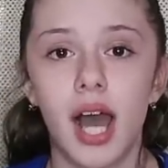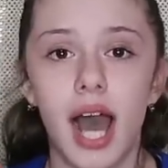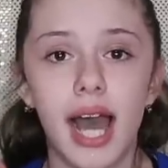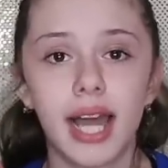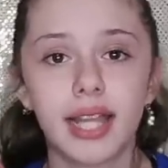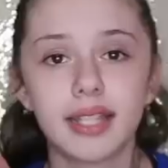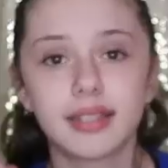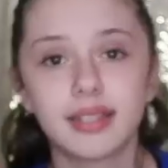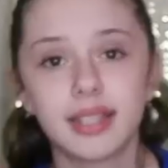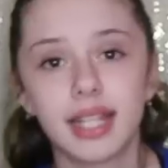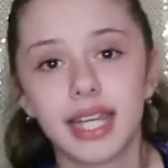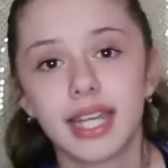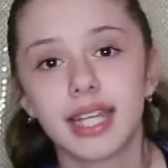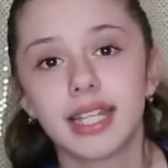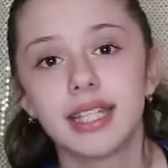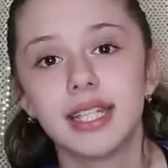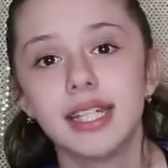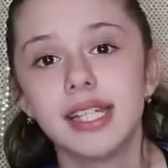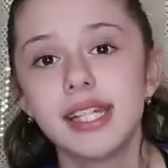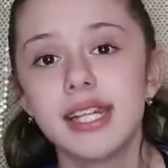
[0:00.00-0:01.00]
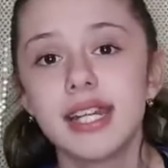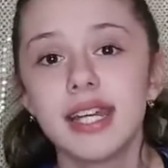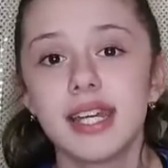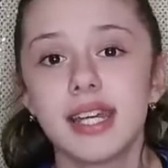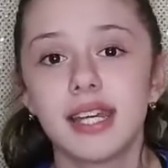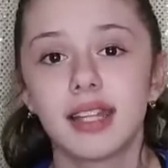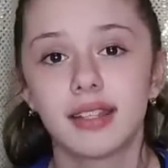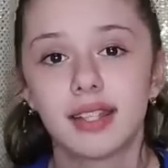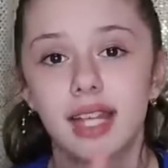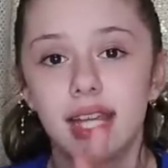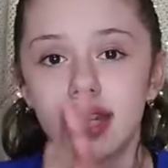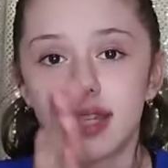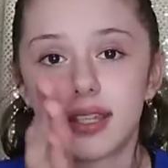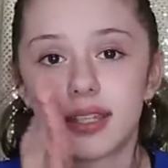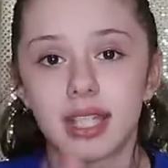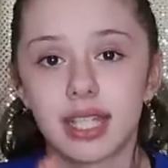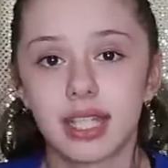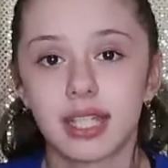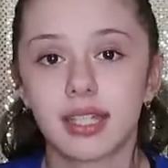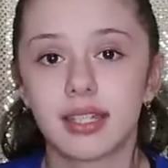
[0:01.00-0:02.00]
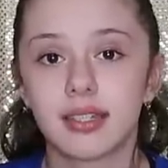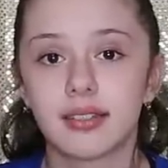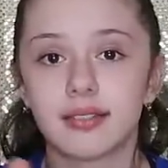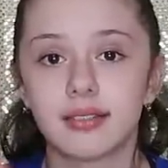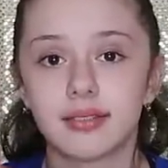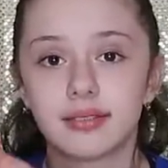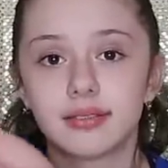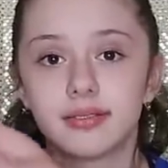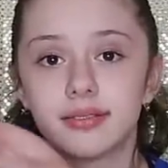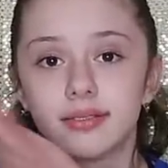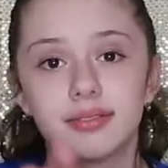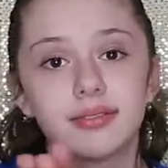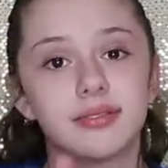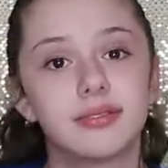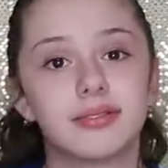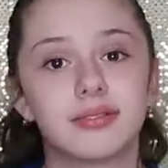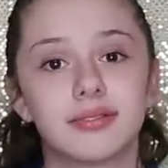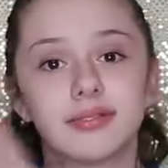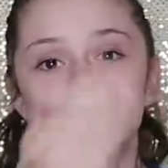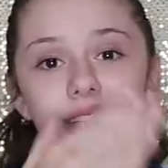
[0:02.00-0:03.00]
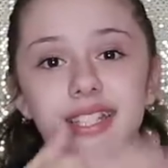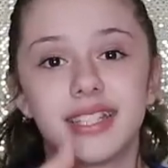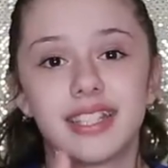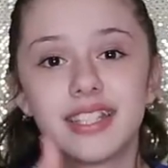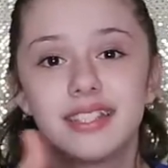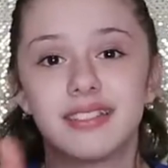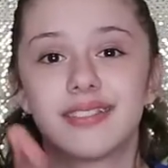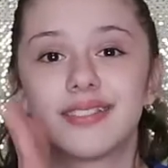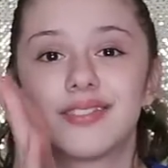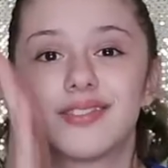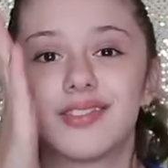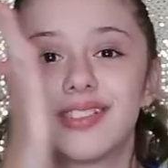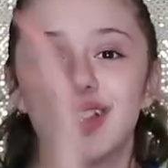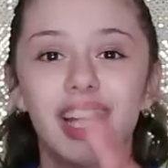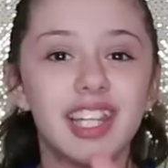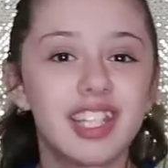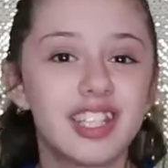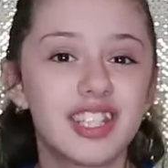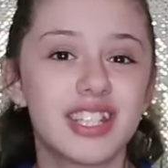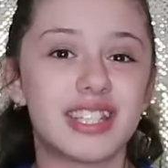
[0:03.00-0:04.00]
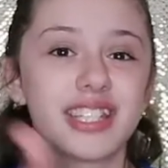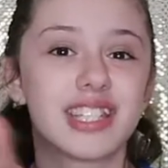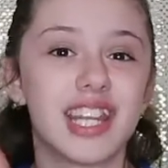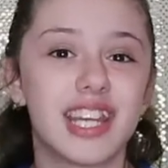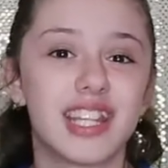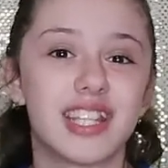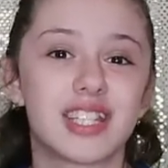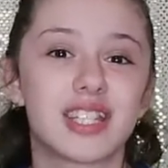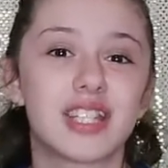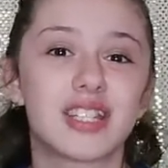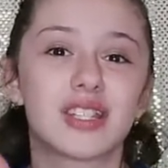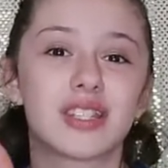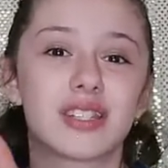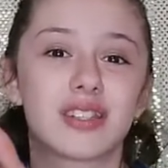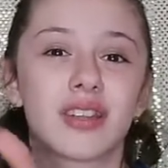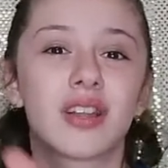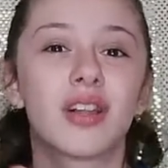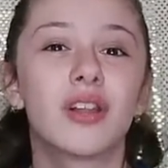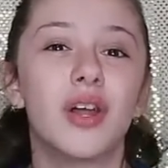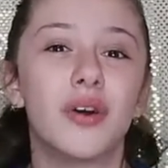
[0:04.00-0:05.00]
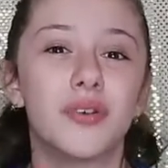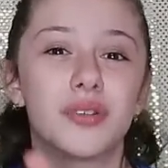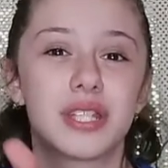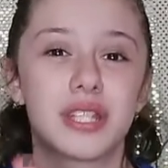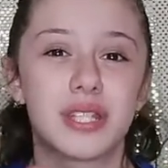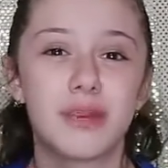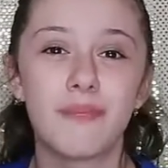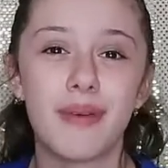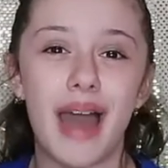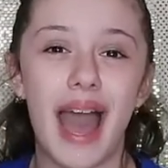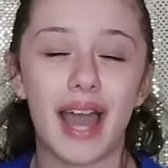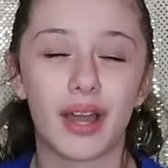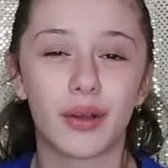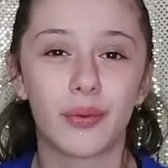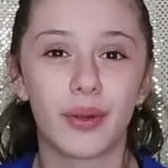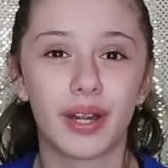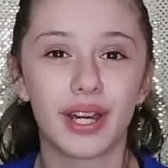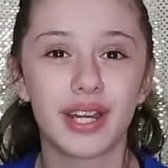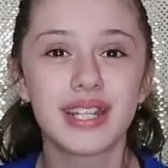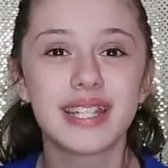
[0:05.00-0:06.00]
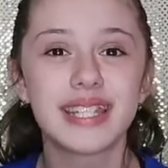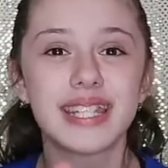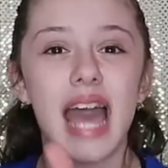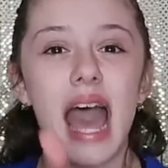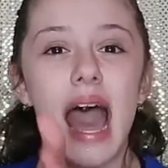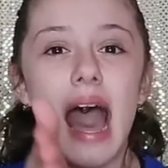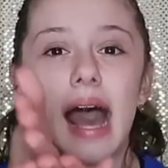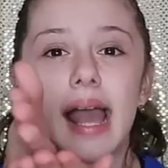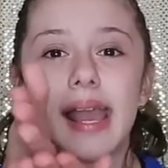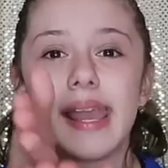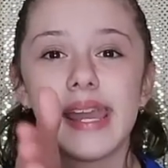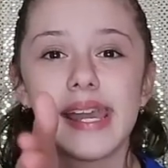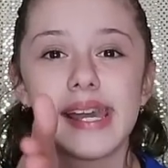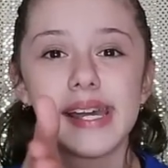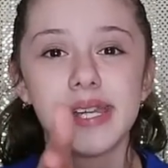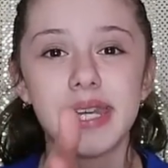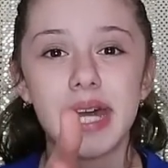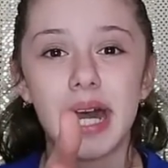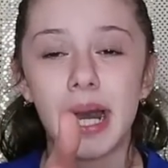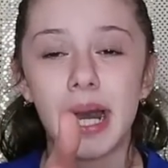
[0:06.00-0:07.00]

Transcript: I landed like, let's Let's just say this is close to backwards, and